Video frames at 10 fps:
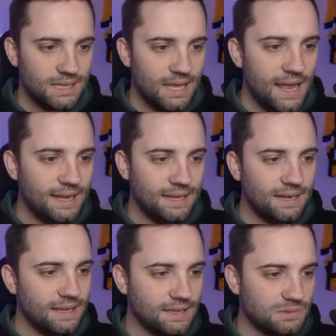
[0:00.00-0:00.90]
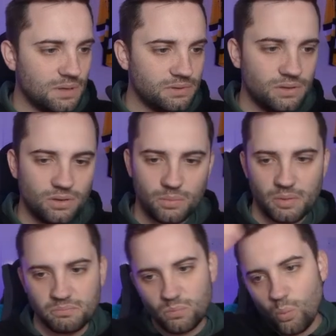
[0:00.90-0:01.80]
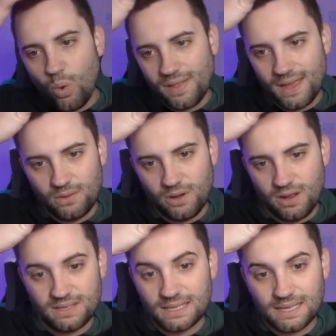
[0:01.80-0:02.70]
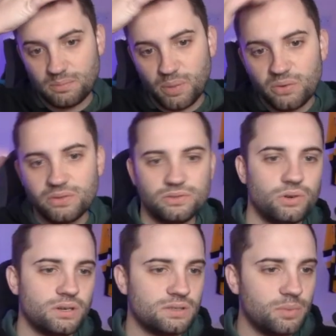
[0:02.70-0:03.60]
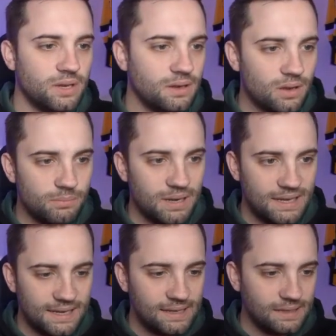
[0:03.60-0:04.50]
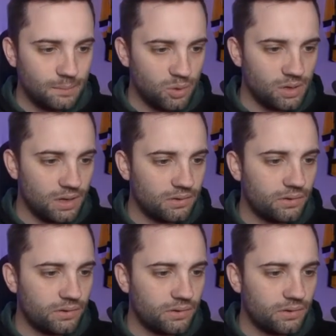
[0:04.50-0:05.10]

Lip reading: Elliot Lee as well. You can come on. Why the hell not? As I said, both the strikes have been completely pointless.